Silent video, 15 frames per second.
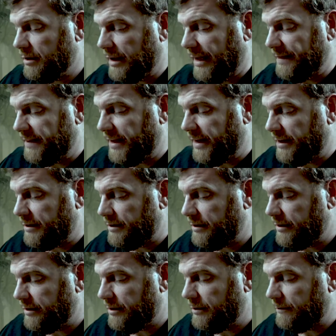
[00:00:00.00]
And then
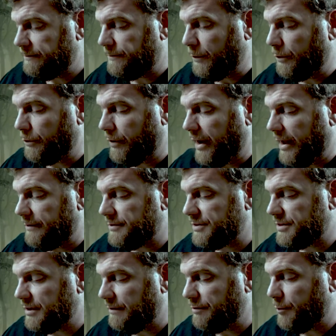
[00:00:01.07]

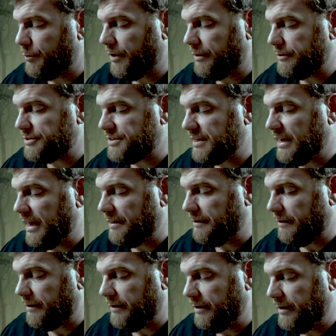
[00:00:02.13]
photographs of the brothers
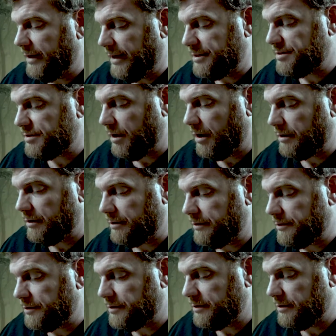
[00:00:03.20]
together as
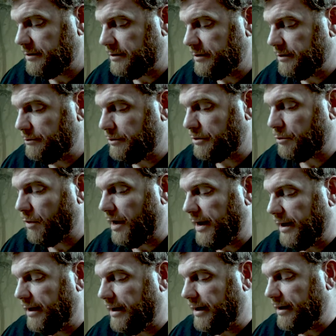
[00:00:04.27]
toddlers with
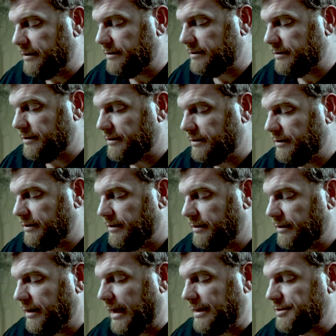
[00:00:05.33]
wide eyes,
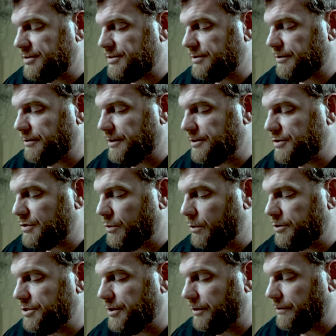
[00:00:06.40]
as surly
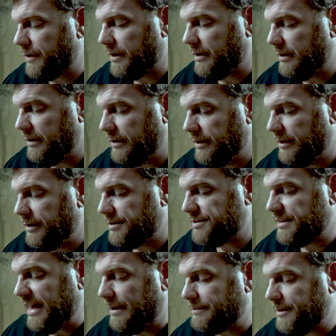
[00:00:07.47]
schoolchildren
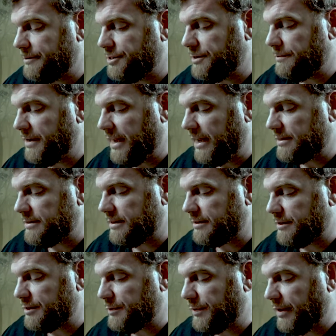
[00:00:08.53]
snapped at gymnastic
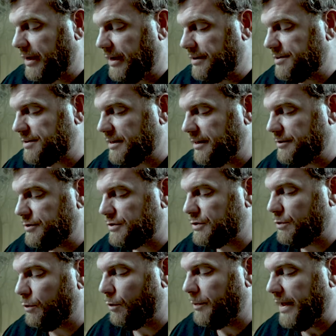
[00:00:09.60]
displays in
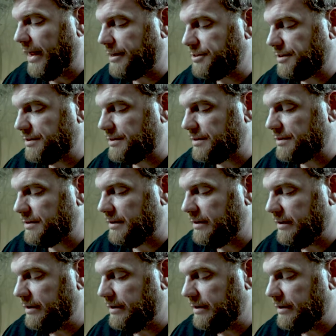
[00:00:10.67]
school pageants.